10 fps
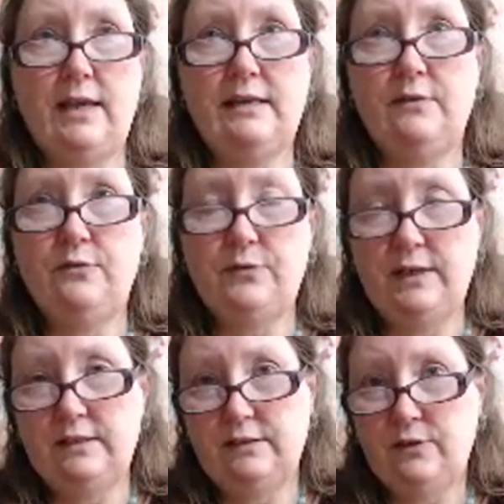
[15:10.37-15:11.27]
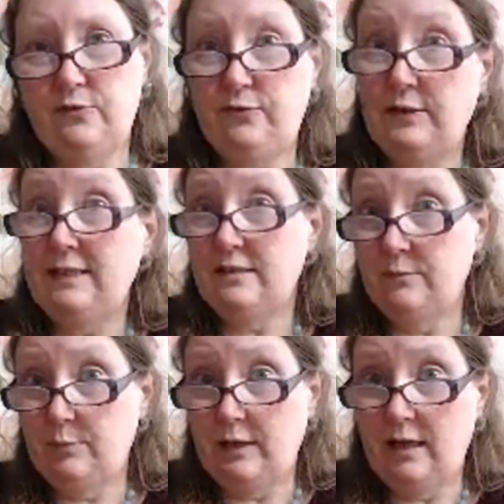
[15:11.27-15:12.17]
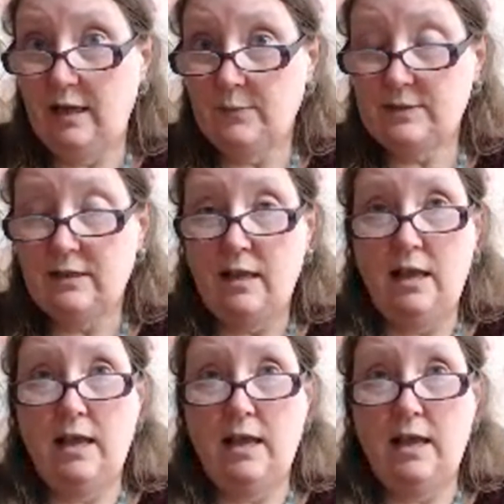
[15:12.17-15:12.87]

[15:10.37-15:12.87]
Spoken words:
they can feel the freedom, perhaps.